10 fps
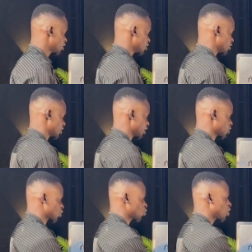is a
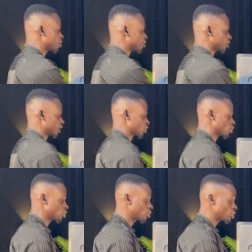square meter.
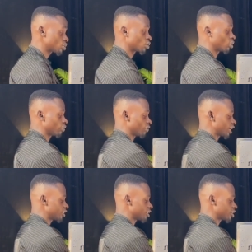So we're going to
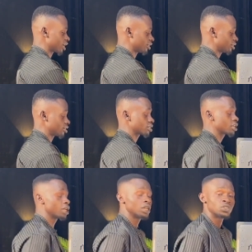convert this and this
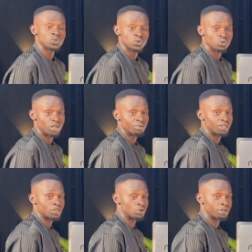to square
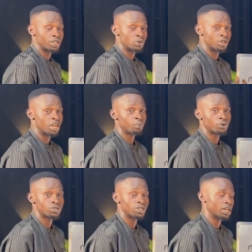meter so that it will help
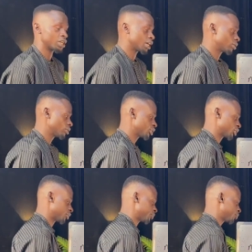us in our
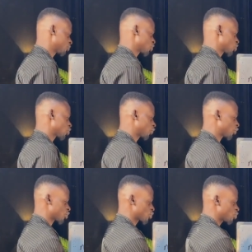calculation. So
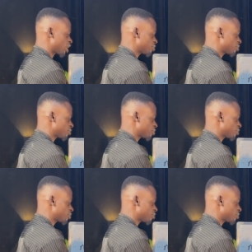for square